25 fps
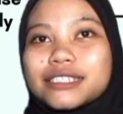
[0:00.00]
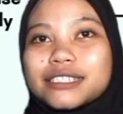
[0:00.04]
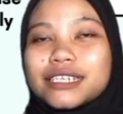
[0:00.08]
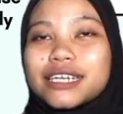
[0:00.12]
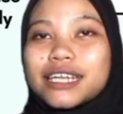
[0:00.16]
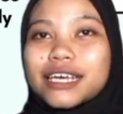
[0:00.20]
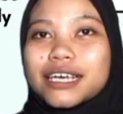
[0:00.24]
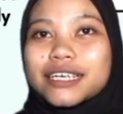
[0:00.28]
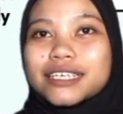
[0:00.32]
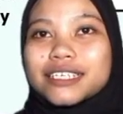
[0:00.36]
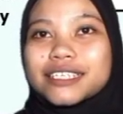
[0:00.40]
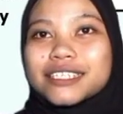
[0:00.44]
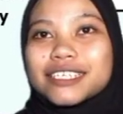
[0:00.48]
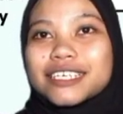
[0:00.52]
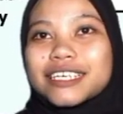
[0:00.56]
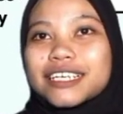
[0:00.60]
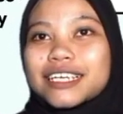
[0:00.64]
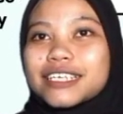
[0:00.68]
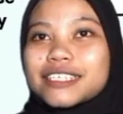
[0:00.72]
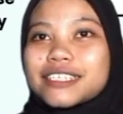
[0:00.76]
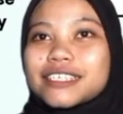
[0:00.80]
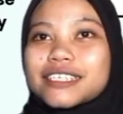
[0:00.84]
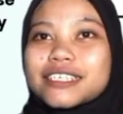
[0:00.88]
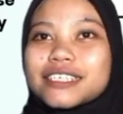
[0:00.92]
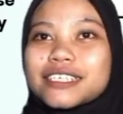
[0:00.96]
Next,
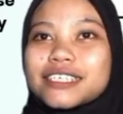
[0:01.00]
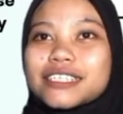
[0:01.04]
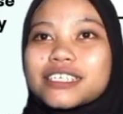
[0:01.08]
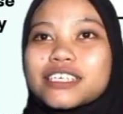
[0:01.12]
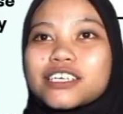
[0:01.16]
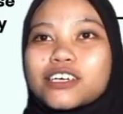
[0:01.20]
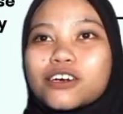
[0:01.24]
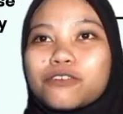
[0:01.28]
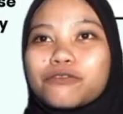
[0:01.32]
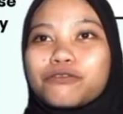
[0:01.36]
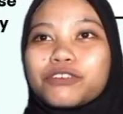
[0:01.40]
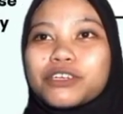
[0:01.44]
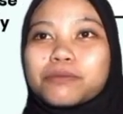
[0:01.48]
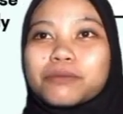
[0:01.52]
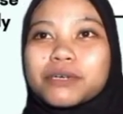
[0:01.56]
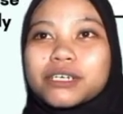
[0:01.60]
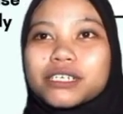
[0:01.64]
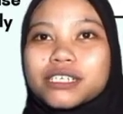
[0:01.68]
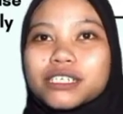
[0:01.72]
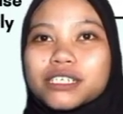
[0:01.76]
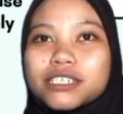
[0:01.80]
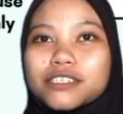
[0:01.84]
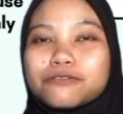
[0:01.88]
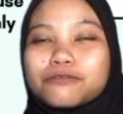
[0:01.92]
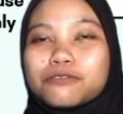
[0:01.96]
elasticity of
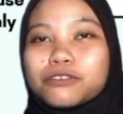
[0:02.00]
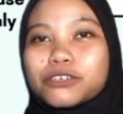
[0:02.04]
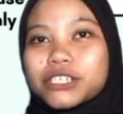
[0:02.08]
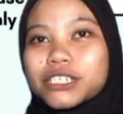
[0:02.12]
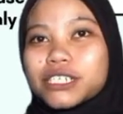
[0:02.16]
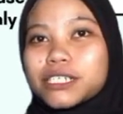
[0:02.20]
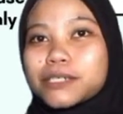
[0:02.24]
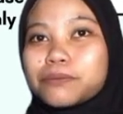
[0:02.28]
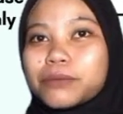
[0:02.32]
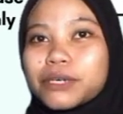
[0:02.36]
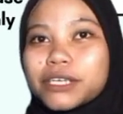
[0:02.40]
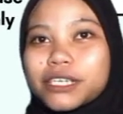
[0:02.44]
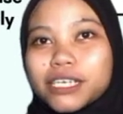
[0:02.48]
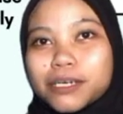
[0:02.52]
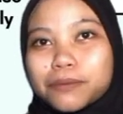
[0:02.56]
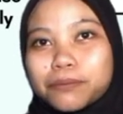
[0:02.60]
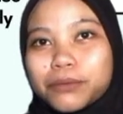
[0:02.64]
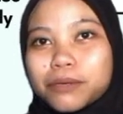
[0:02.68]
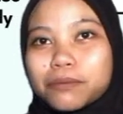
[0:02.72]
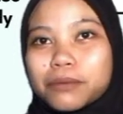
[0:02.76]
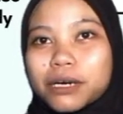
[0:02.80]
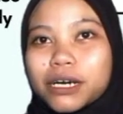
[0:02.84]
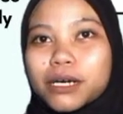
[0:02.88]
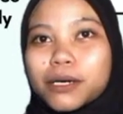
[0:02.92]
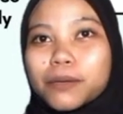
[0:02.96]
demand curve for the Media
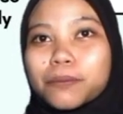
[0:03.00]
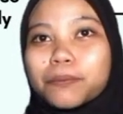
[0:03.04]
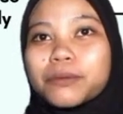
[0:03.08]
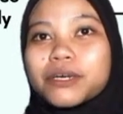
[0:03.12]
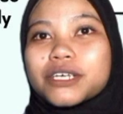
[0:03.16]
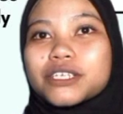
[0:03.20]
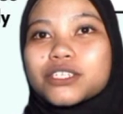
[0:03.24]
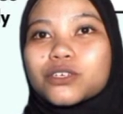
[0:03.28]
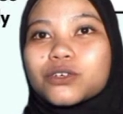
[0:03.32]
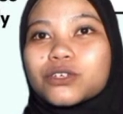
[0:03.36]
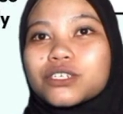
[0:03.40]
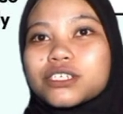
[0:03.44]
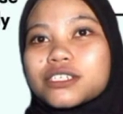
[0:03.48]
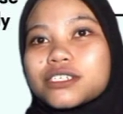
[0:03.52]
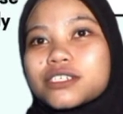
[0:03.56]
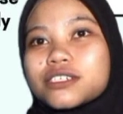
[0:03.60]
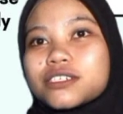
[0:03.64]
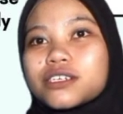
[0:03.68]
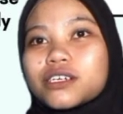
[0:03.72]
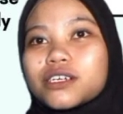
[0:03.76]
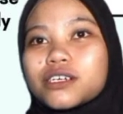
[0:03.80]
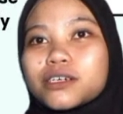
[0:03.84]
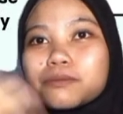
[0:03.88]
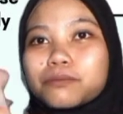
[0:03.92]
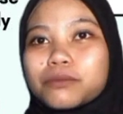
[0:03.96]
Prima. Based on the
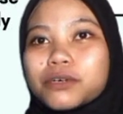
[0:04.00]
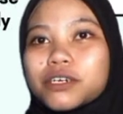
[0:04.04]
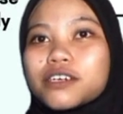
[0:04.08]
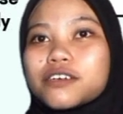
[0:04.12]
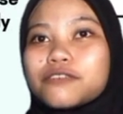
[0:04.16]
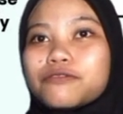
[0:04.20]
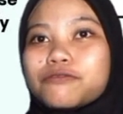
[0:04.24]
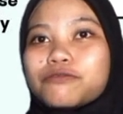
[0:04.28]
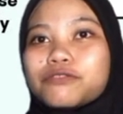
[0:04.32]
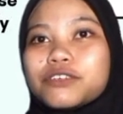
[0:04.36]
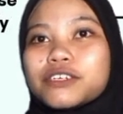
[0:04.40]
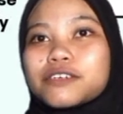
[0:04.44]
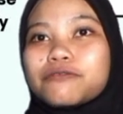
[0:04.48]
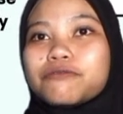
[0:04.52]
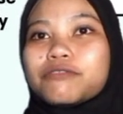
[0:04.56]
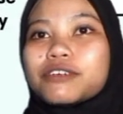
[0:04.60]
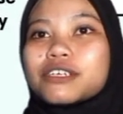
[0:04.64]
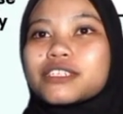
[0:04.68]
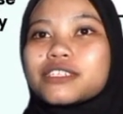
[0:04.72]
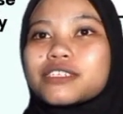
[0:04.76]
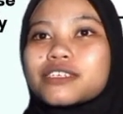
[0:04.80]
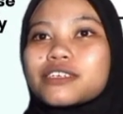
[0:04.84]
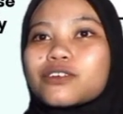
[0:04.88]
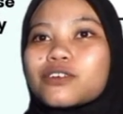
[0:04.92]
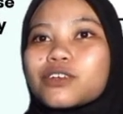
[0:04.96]
diagram above, the
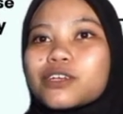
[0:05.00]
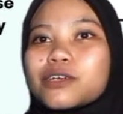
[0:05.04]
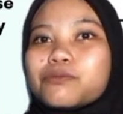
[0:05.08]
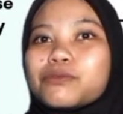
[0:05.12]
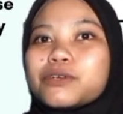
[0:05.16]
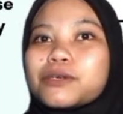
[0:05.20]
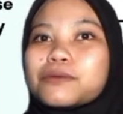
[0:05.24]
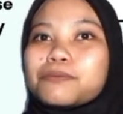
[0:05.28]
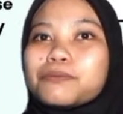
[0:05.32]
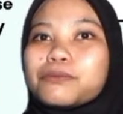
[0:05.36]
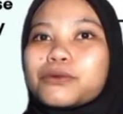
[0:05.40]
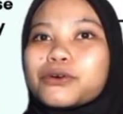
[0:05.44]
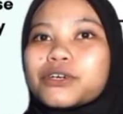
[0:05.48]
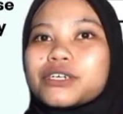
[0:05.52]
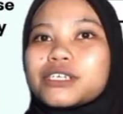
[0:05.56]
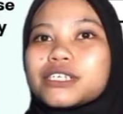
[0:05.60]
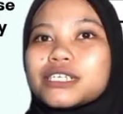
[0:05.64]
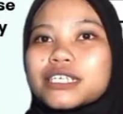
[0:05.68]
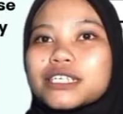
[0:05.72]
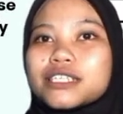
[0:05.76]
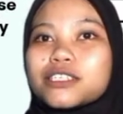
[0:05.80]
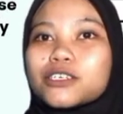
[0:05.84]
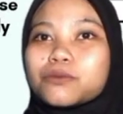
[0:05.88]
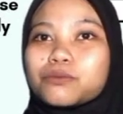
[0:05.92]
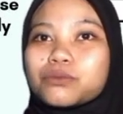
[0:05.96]
first equilibrium point
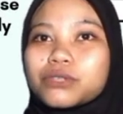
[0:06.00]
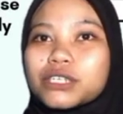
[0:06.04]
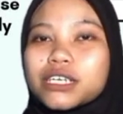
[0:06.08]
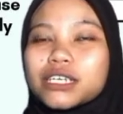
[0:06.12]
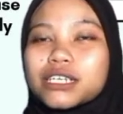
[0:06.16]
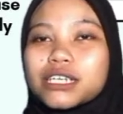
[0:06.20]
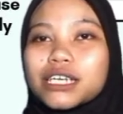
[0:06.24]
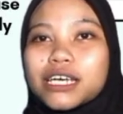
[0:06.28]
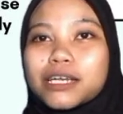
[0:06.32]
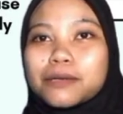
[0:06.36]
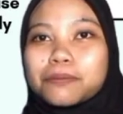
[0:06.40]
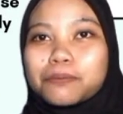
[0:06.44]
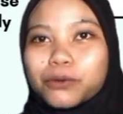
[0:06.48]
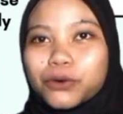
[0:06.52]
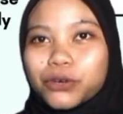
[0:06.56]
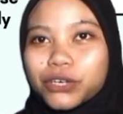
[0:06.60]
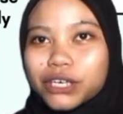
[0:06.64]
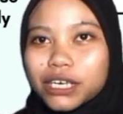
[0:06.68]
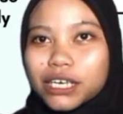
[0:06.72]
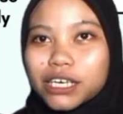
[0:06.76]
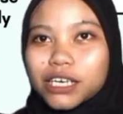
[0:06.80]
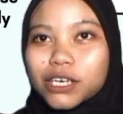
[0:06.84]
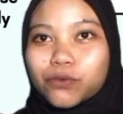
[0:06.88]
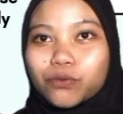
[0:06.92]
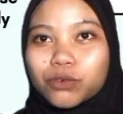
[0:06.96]
is obtained at
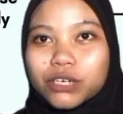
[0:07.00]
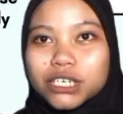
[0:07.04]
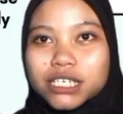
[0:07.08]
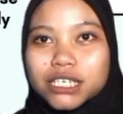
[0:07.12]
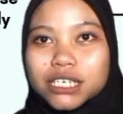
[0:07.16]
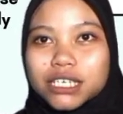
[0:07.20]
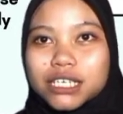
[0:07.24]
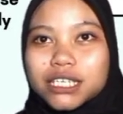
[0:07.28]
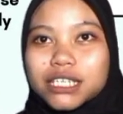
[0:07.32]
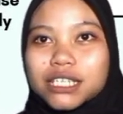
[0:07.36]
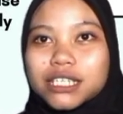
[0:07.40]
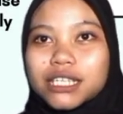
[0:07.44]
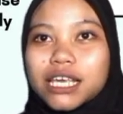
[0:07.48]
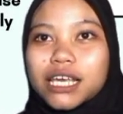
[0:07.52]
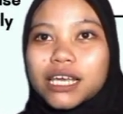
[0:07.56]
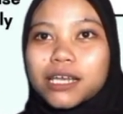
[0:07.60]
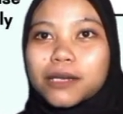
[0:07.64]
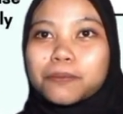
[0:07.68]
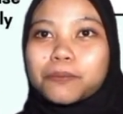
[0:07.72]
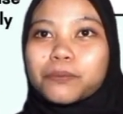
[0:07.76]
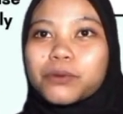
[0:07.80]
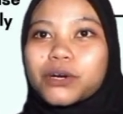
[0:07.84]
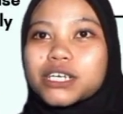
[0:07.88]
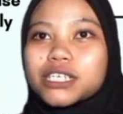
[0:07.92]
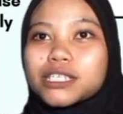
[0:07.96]
point A, which is at
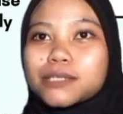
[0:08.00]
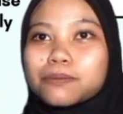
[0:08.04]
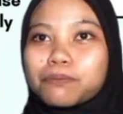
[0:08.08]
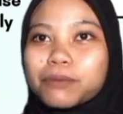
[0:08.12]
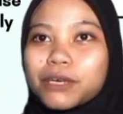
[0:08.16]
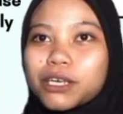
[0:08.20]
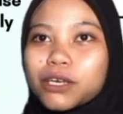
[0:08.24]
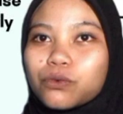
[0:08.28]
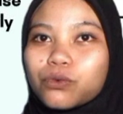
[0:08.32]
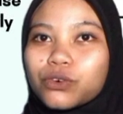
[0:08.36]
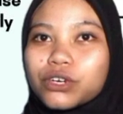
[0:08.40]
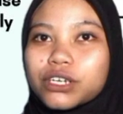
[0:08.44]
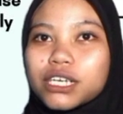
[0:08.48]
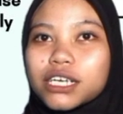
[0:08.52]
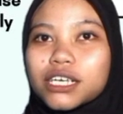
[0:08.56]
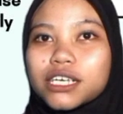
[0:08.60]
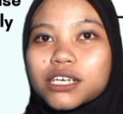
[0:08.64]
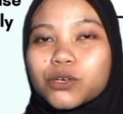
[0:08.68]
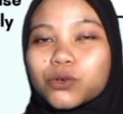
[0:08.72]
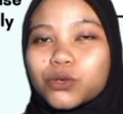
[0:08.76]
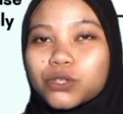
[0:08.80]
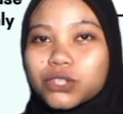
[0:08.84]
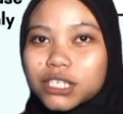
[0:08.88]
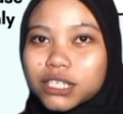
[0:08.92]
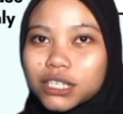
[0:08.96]
price P1
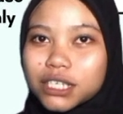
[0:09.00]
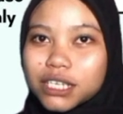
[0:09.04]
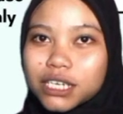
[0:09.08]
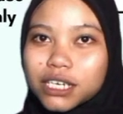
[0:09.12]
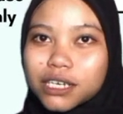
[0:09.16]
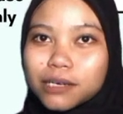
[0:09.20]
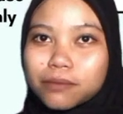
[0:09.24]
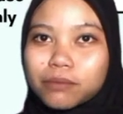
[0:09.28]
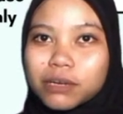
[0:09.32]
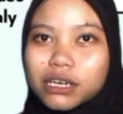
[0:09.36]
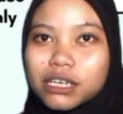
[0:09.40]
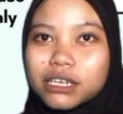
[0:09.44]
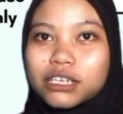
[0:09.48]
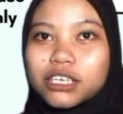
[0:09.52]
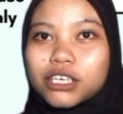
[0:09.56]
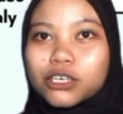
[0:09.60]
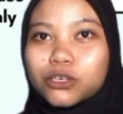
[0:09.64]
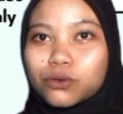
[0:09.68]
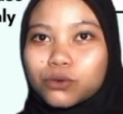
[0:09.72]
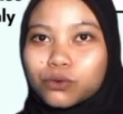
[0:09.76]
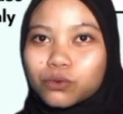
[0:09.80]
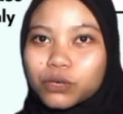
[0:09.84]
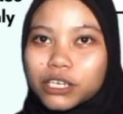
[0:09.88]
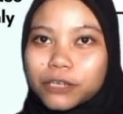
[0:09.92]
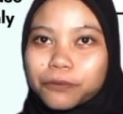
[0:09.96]
and quantity demand
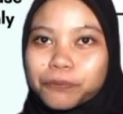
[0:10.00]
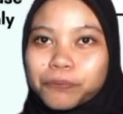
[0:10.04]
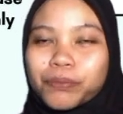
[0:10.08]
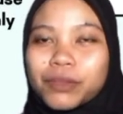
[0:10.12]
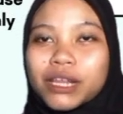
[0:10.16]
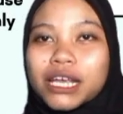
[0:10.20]
Q1.